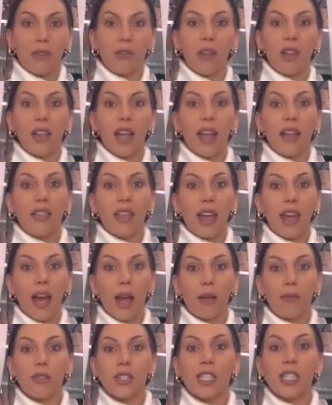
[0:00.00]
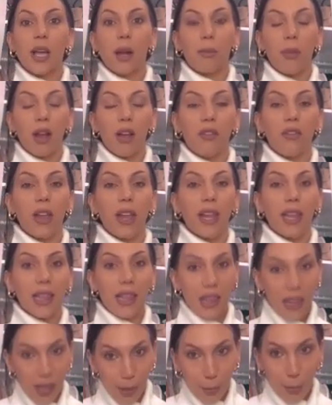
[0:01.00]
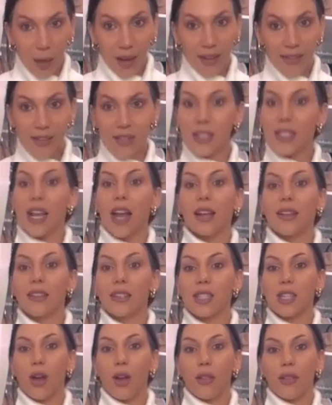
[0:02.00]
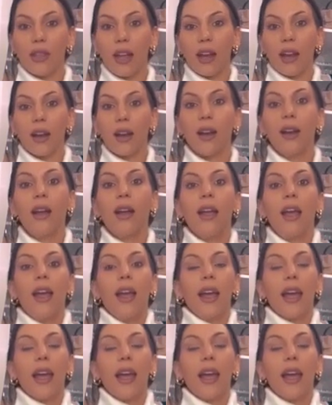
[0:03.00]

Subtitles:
I feel like they have some of the best sets on there,